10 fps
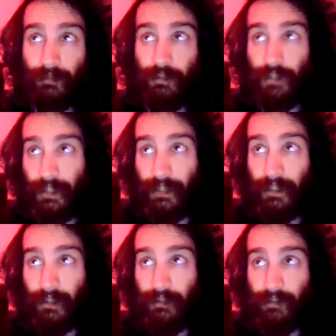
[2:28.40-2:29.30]

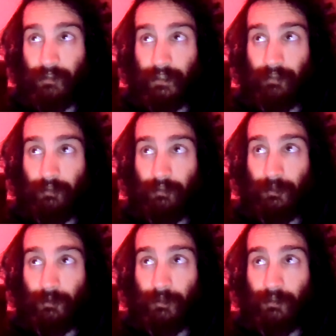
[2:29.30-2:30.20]
cheese in
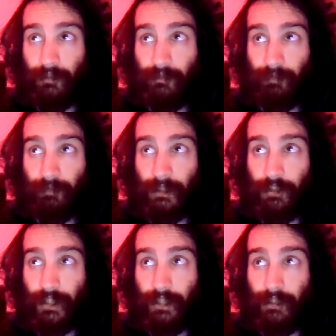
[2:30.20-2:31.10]
food, and
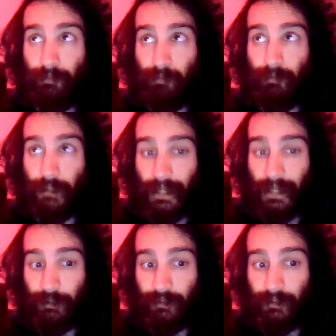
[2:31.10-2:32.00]
cheese in
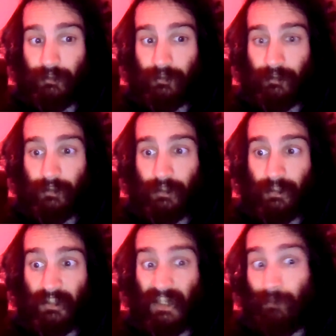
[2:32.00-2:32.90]
sandwiches,
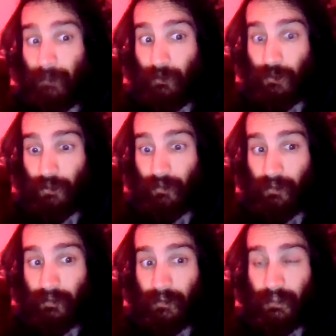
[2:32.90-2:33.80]
and milk,
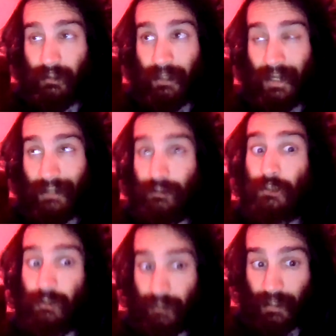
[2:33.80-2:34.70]
chocolate, and
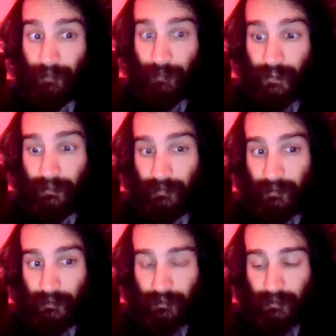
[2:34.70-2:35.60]
just dairy.
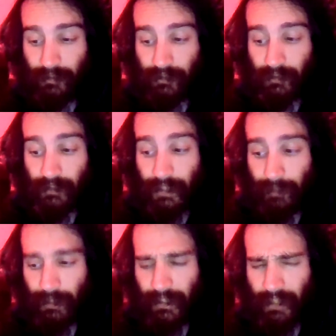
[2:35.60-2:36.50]

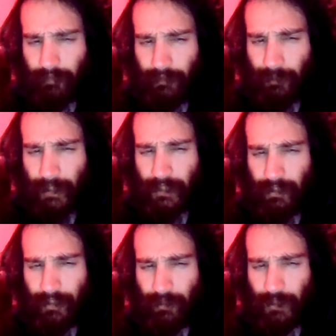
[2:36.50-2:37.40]
Anyway, in that 3 weeks,
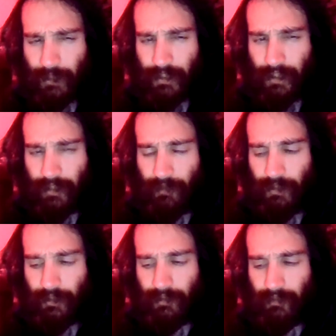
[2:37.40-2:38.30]
I noticed a
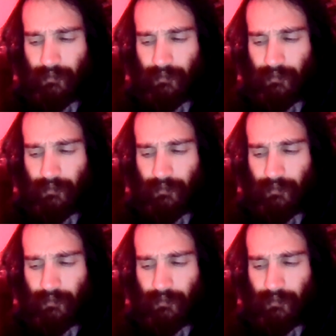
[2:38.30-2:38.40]
huge